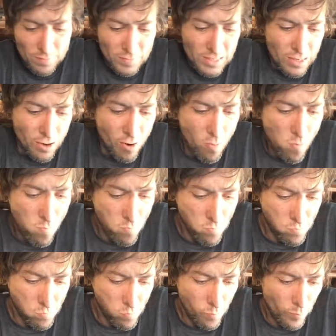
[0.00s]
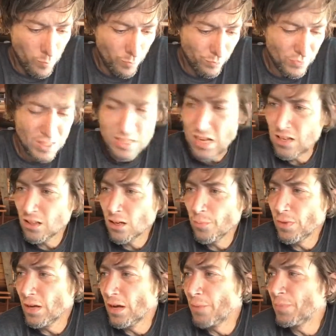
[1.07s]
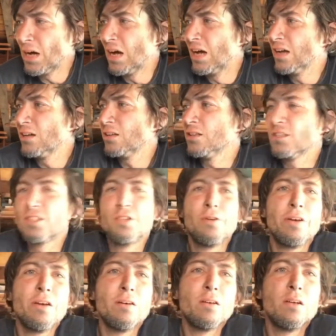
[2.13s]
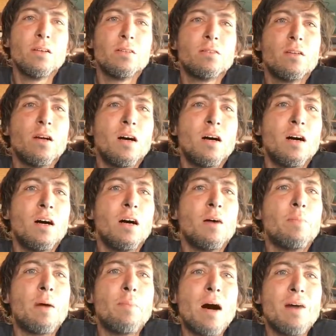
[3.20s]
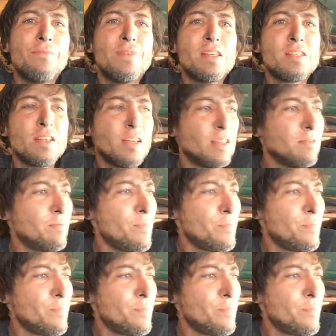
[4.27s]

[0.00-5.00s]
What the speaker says: You know, got a little bit behind on this Toyota. My mom visited,